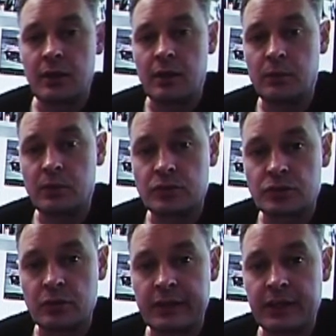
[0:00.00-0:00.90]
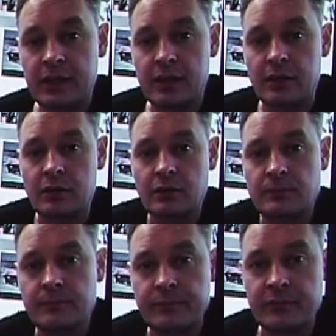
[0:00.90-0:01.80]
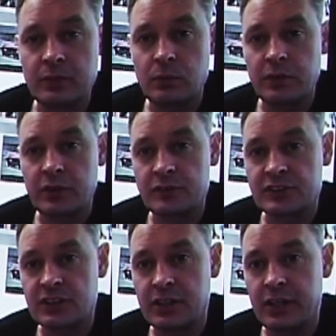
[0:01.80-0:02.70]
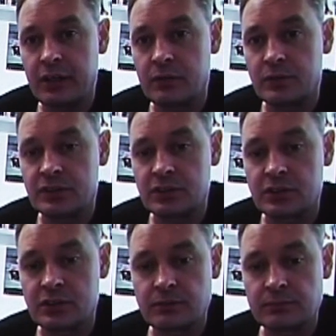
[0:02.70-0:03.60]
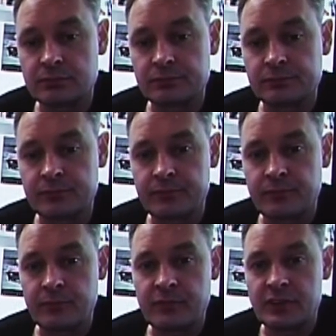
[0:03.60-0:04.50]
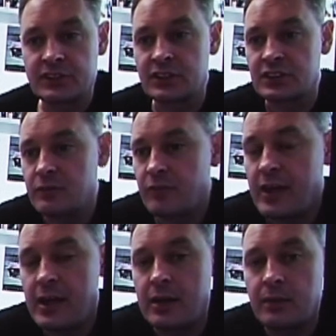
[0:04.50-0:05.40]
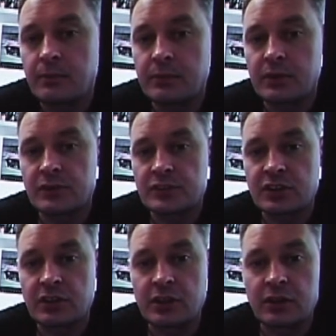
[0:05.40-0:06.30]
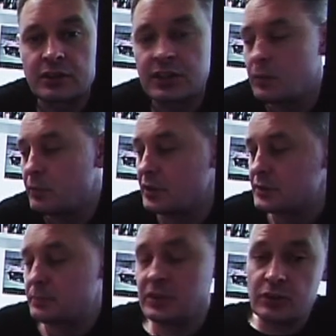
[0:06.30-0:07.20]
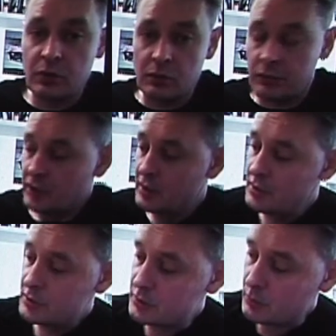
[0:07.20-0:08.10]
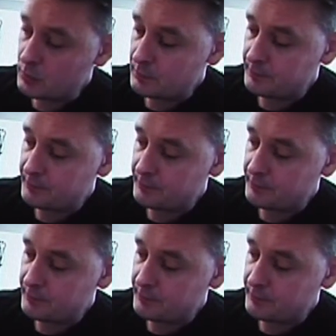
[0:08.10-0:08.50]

and we'll try again. Now what you can see here is that it's actually failing because the tower kit's been turned off. So